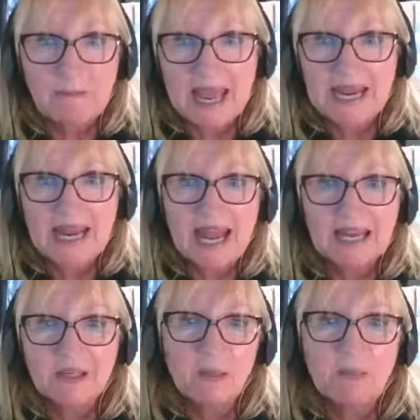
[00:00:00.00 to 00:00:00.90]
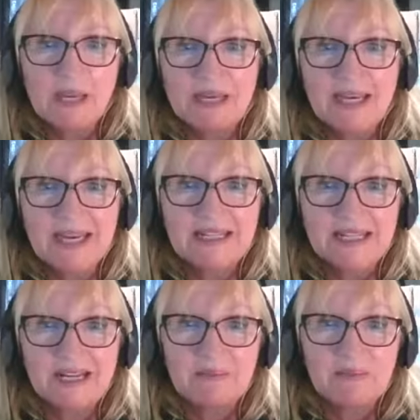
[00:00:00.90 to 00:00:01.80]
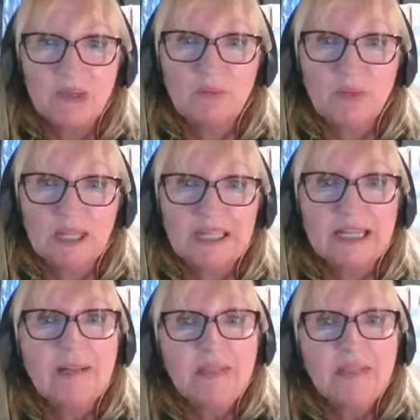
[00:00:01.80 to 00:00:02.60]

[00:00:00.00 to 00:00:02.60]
men and women in times gone by.